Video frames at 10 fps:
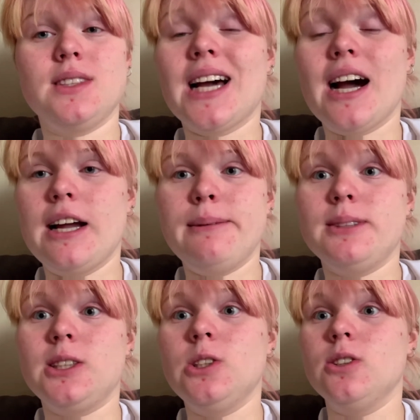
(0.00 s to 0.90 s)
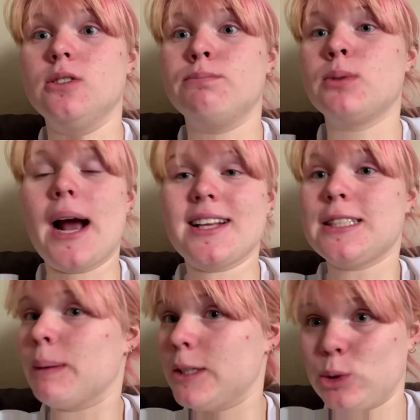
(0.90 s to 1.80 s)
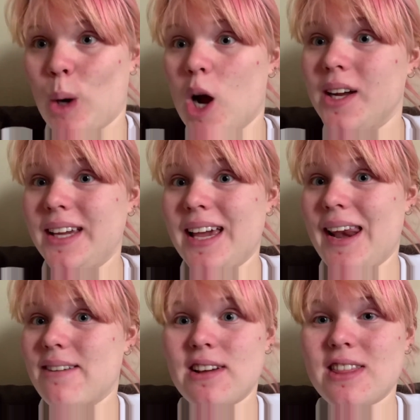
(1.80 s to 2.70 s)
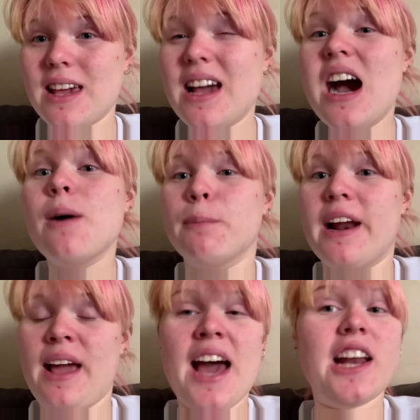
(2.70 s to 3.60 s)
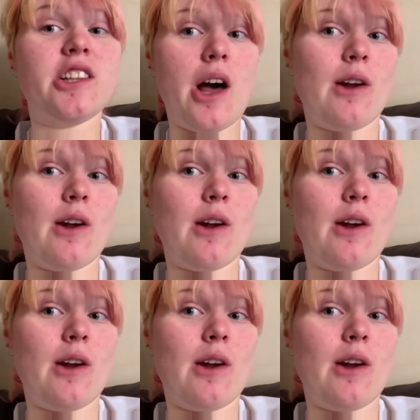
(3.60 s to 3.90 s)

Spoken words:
time to practice my drawing and everything. But I had a lot